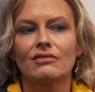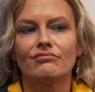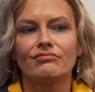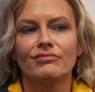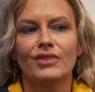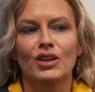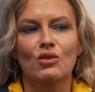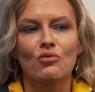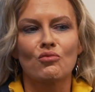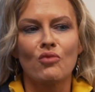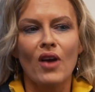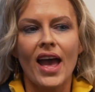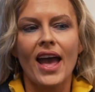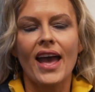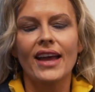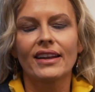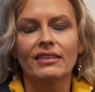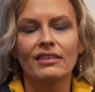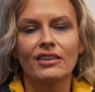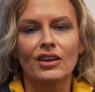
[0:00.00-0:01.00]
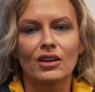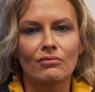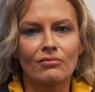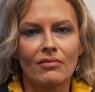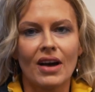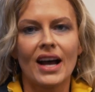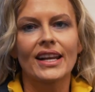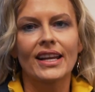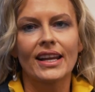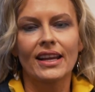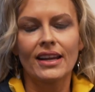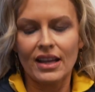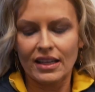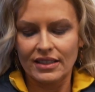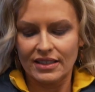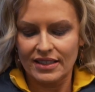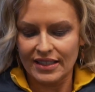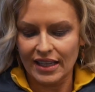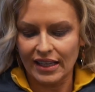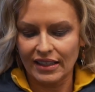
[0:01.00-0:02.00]
you're wet, you're muddy,
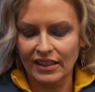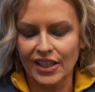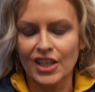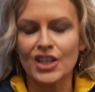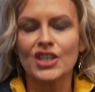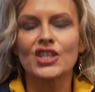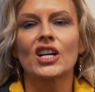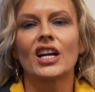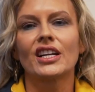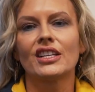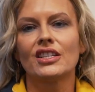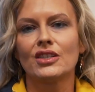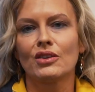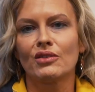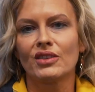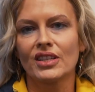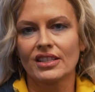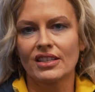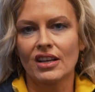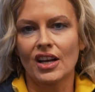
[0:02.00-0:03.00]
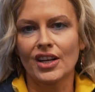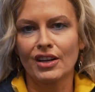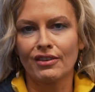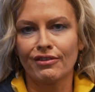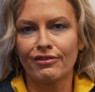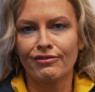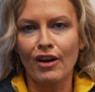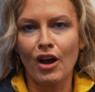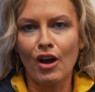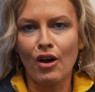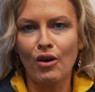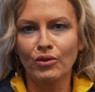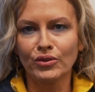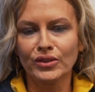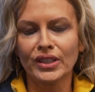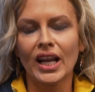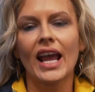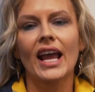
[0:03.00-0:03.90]
and suddenly you're trying to do this on your phone